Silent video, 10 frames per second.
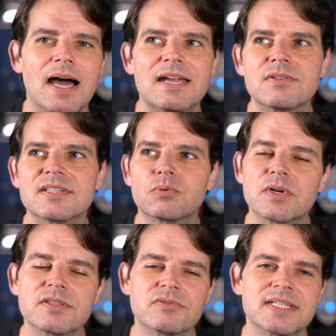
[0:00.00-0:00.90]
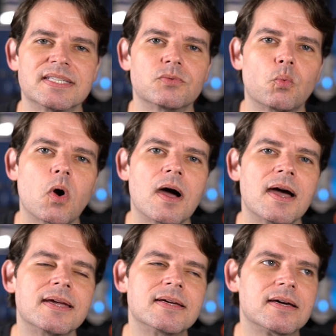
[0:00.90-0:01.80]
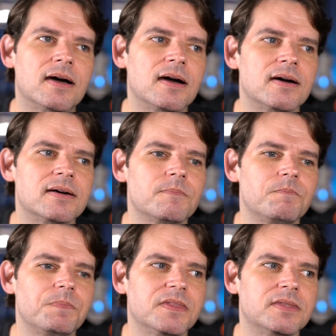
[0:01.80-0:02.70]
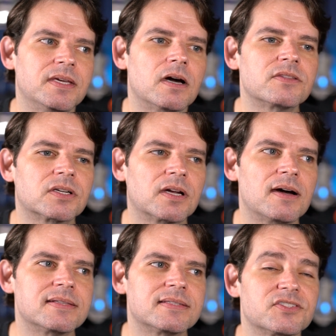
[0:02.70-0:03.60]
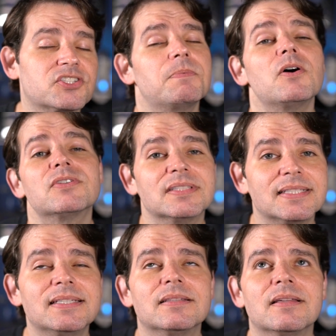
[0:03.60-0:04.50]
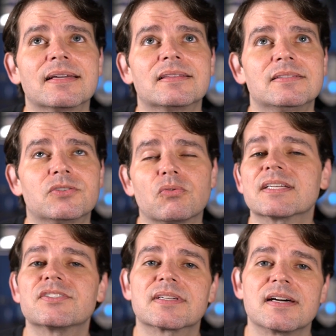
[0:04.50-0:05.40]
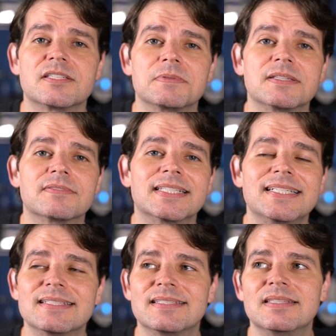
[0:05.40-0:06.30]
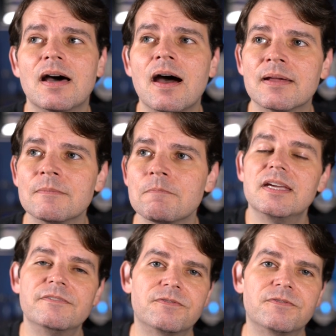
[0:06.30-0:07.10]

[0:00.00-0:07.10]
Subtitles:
I know that's one of the reasons why the other cuts, supposedly, like the director's cut specifically, is not in